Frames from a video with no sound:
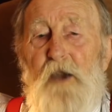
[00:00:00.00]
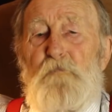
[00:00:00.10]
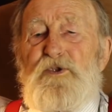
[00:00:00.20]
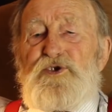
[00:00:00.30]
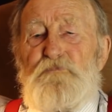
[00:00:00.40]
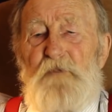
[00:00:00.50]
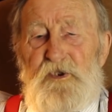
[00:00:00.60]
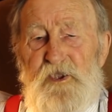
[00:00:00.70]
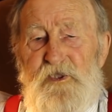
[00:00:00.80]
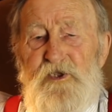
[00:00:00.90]
How much
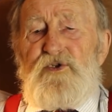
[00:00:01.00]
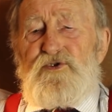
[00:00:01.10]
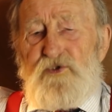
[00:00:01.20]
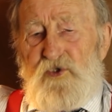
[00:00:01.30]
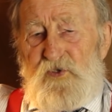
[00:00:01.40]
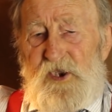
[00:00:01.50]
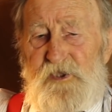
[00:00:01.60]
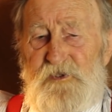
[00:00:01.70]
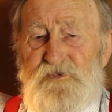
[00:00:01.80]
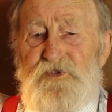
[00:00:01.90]
money do you
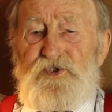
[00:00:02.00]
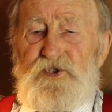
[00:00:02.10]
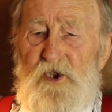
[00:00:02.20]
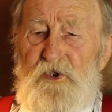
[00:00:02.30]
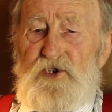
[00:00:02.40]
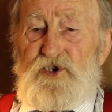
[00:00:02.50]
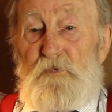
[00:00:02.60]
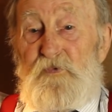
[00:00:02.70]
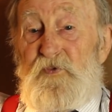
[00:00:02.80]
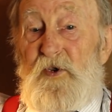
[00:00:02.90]
need to start a
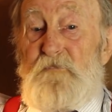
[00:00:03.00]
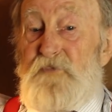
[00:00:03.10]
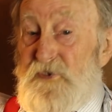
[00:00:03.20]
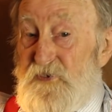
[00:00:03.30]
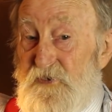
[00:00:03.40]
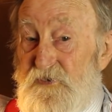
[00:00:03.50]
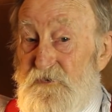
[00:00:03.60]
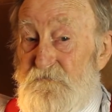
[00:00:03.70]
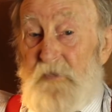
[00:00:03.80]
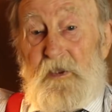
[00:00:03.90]
Shopify business?
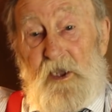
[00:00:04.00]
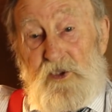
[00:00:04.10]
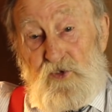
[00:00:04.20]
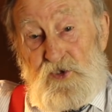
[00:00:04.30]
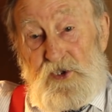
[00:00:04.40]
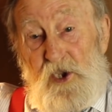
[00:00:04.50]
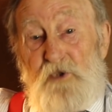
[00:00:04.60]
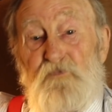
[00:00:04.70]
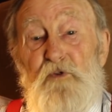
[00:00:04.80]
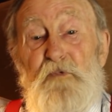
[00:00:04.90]
Can you
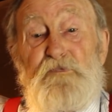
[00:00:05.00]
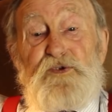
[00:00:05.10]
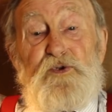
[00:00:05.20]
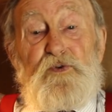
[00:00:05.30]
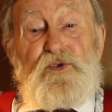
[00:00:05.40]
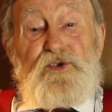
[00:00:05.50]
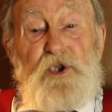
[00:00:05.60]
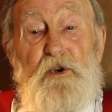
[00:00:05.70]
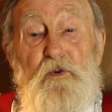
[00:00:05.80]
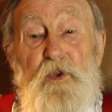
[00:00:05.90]
start from absolute
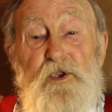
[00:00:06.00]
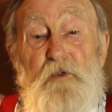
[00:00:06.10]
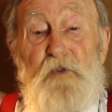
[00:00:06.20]
zero in your